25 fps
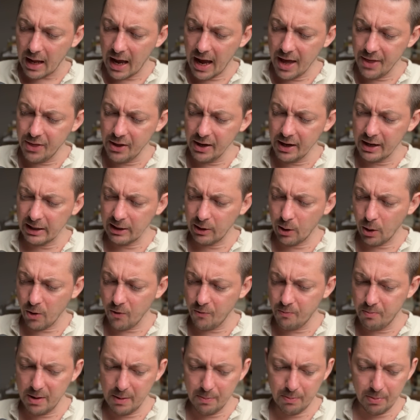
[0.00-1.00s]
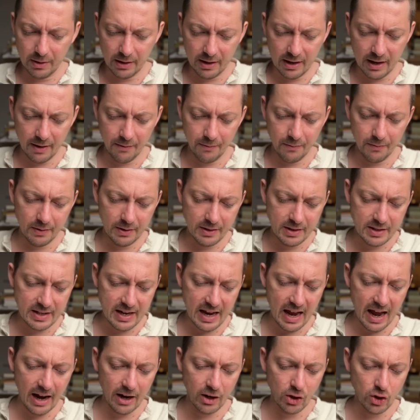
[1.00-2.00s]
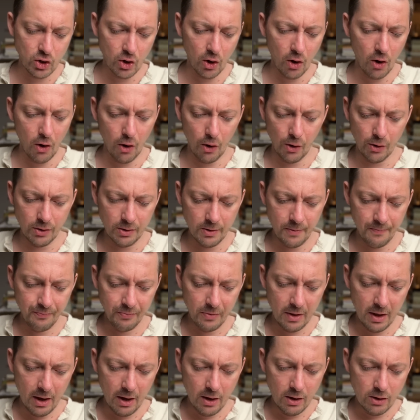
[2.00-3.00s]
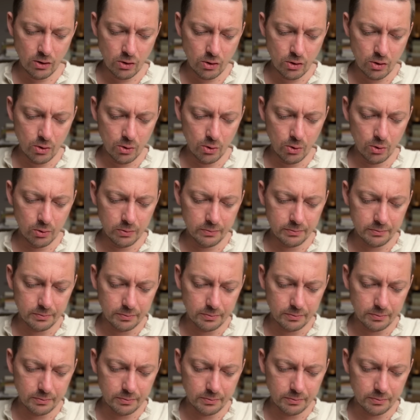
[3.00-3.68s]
think a lot of people have tagged on to